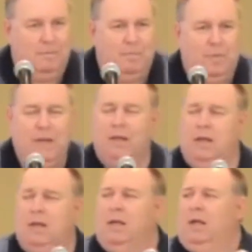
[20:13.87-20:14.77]

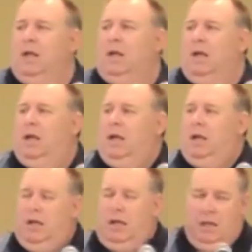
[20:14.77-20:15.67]

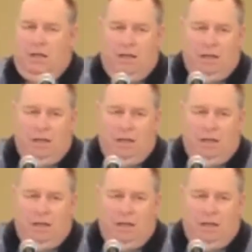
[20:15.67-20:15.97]
Nothing is said.